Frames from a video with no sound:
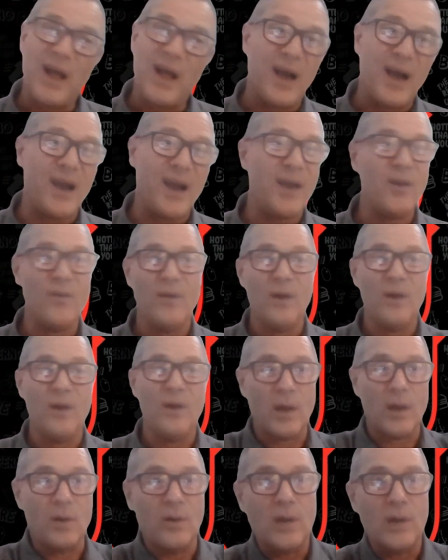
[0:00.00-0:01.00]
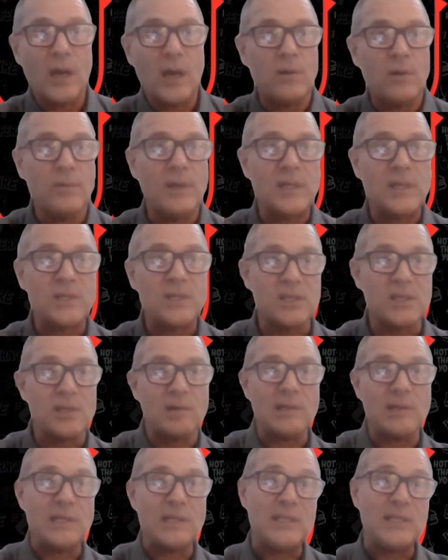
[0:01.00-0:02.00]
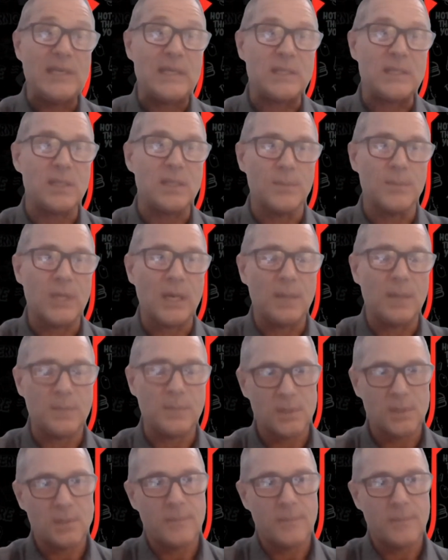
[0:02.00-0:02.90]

i don't know i don't i don't necessarily see it sometimes